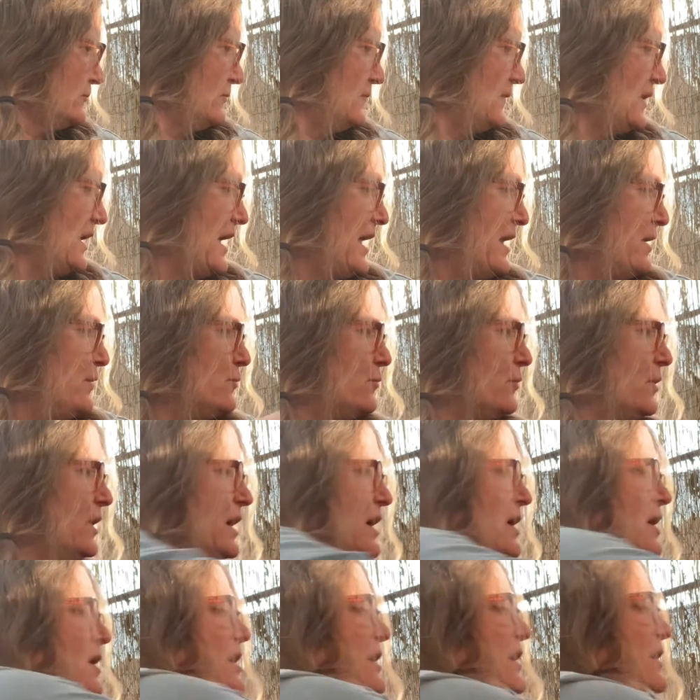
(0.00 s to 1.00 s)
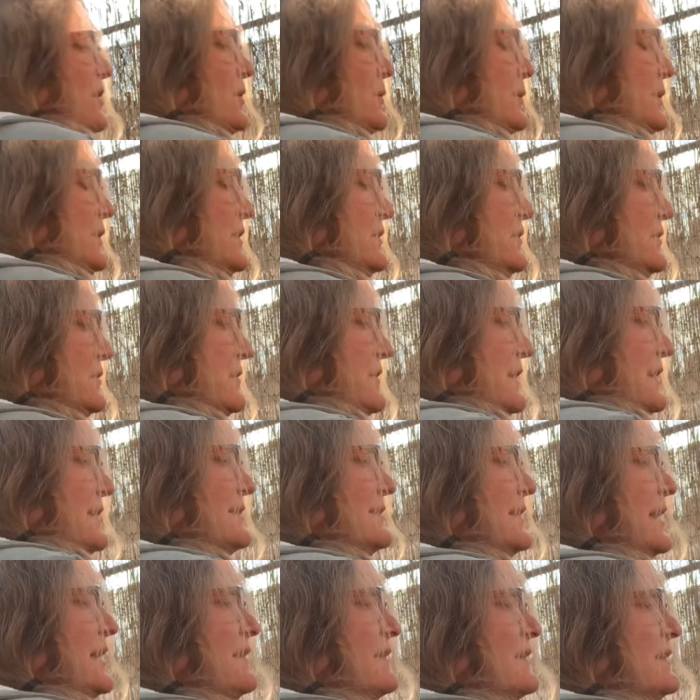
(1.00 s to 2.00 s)
when you do things
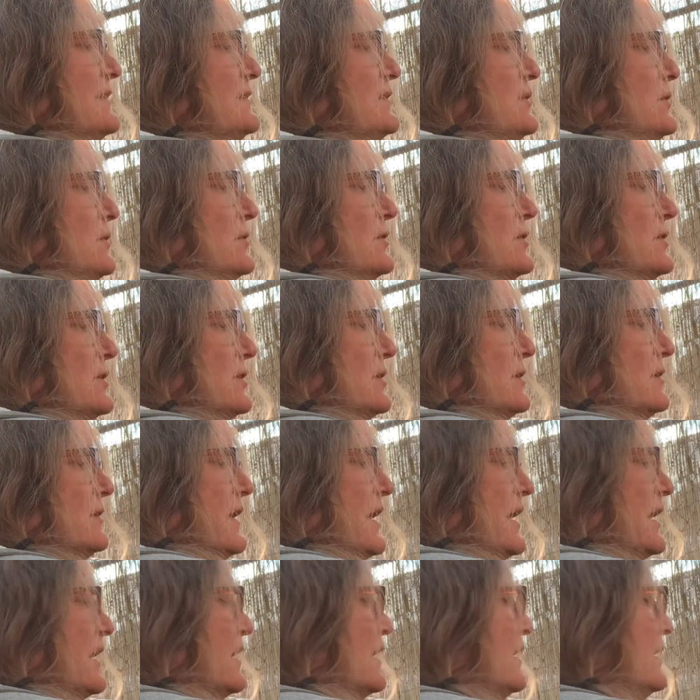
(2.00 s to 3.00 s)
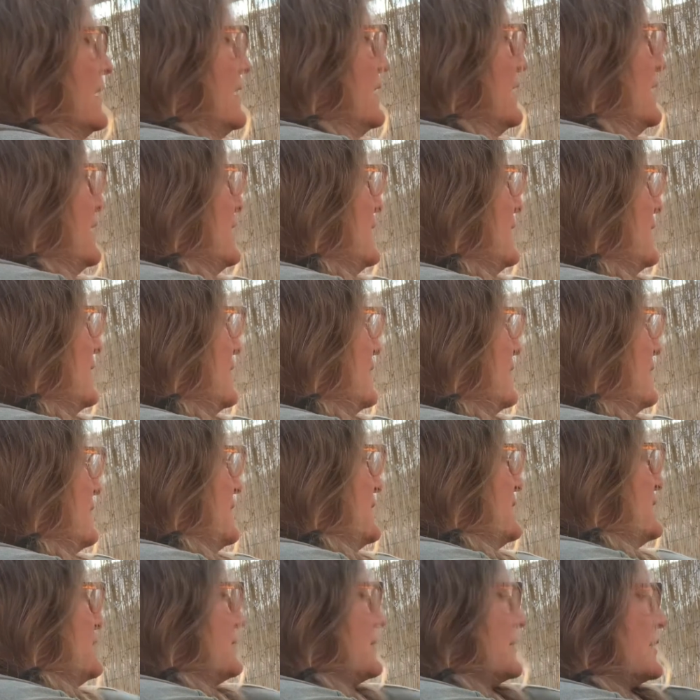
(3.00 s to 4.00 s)
like this, you learn, like
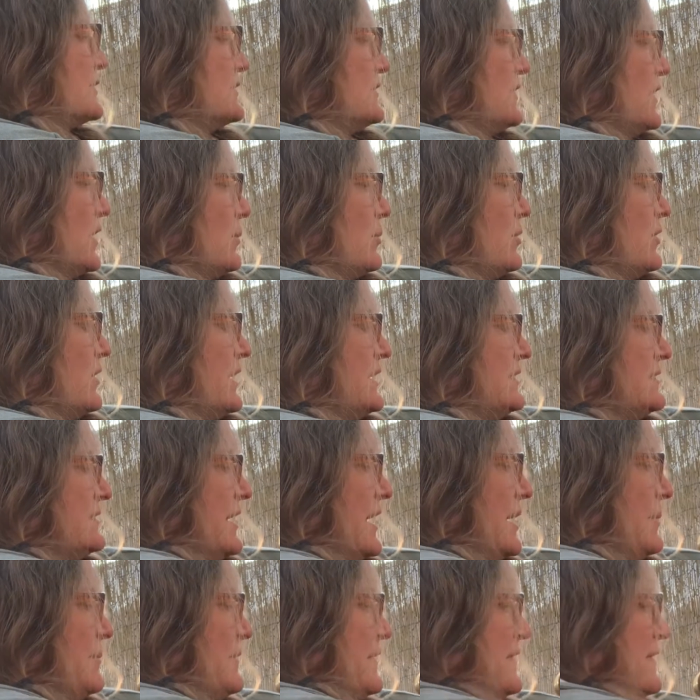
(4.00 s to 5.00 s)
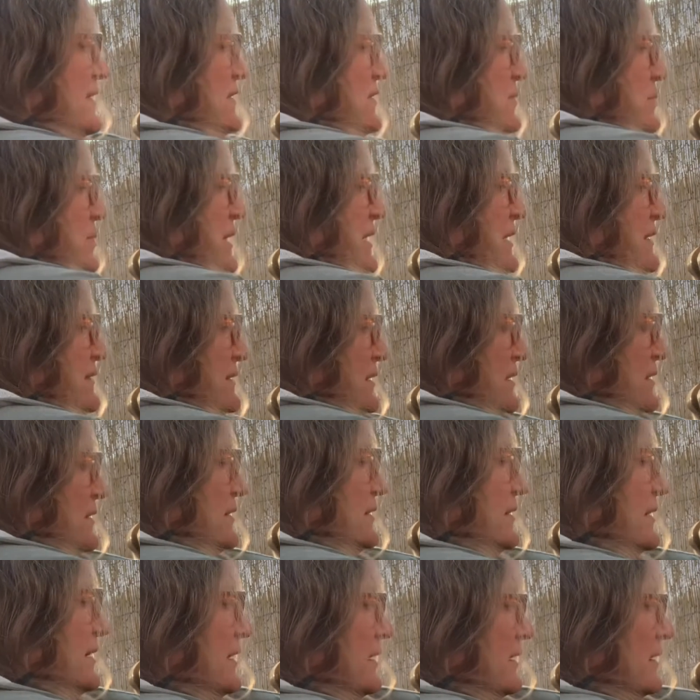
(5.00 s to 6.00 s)
this, for example, I taped this piece a
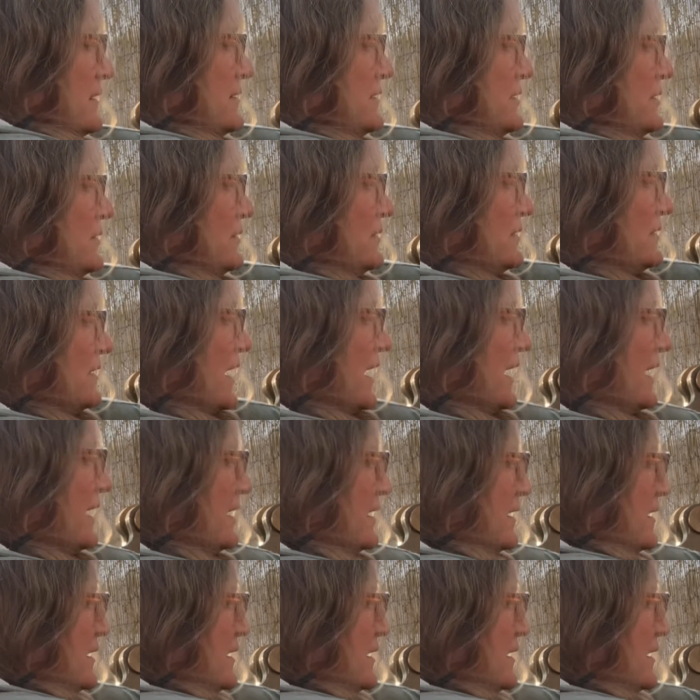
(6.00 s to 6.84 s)
little too tight